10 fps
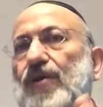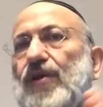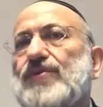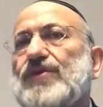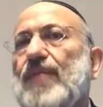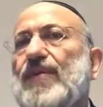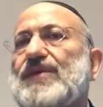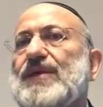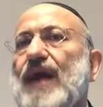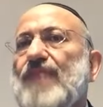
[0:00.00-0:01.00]
Now somebody
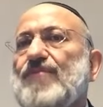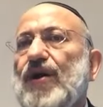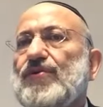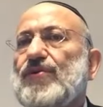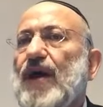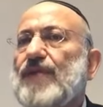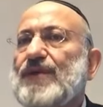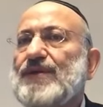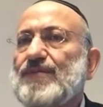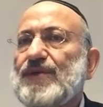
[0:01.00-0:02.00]
said, Rabbi, you can't
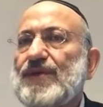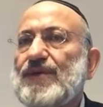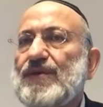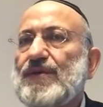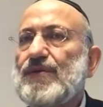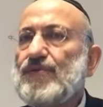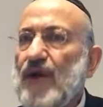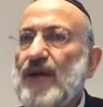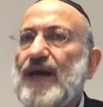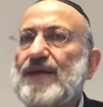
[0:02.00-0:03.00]
listen.
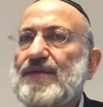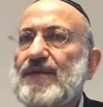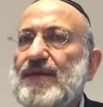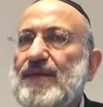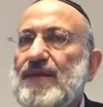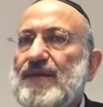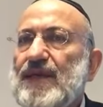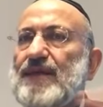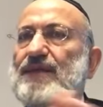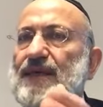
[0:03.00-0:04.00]
You're right.
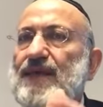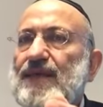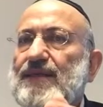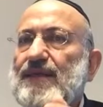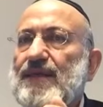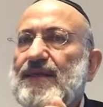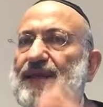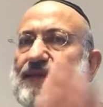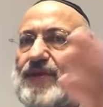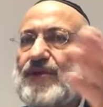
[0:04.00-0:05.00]
This is the
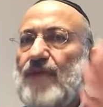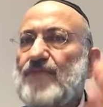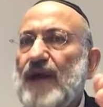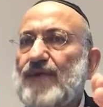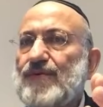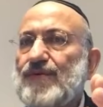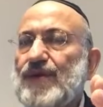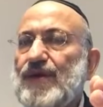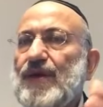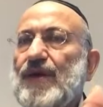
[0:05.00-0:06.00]
expression of Malchut.
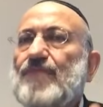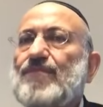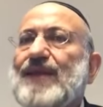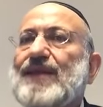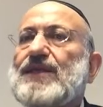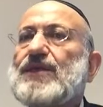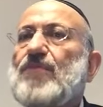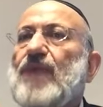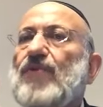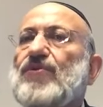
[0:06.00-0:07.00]
But this
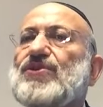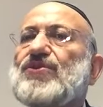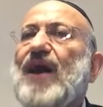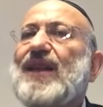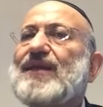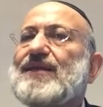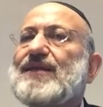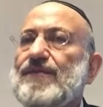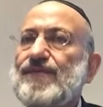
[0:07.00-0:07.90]
Malchut is connected.